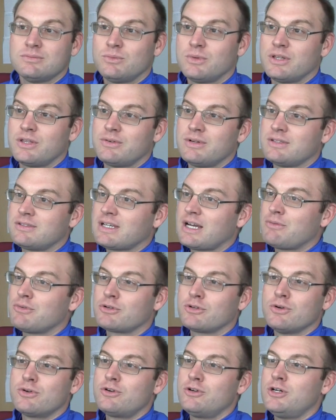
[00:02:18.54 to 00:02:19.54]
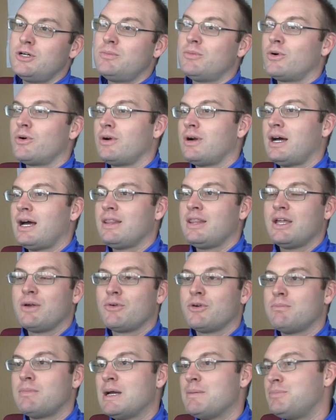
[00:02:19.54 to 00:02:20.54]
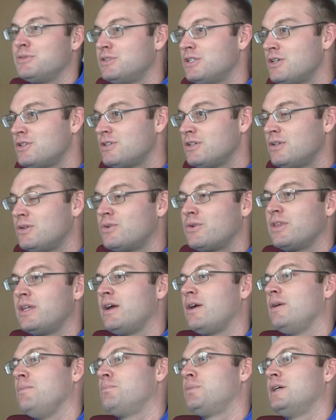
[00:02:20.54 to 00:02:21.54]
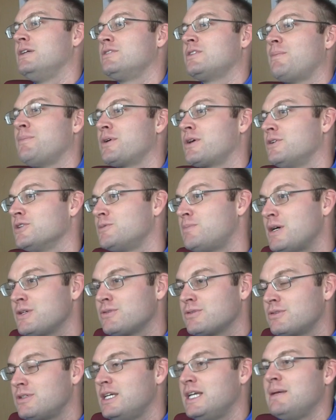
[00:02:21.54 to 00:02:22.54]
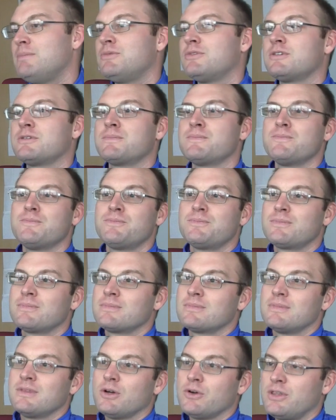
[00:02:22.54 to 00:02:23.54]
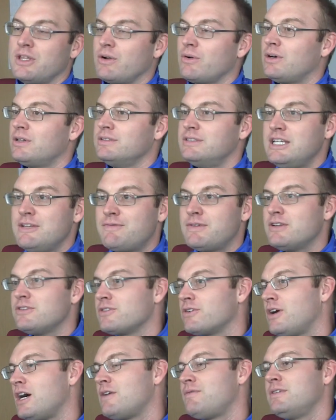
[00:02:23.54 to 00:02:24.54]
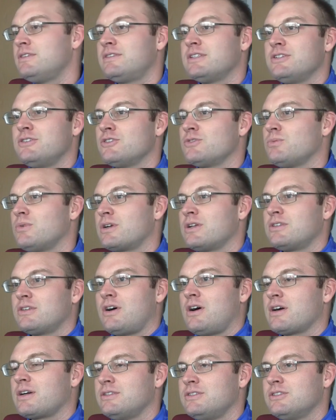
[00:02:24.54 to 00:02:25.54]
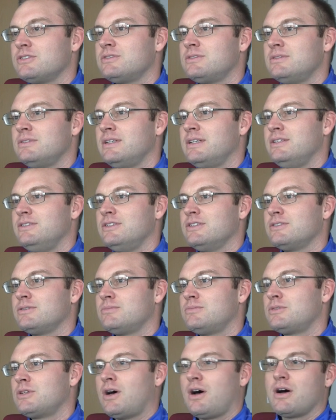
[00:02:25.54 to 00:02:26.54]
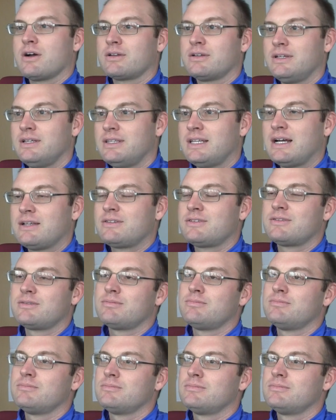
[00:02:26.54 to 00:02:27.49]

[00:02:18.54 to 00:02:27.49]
whether it's I recruited them or they were in my position or they played something on special teams or they're on defense or offense. They just want to talk and just talk, and that's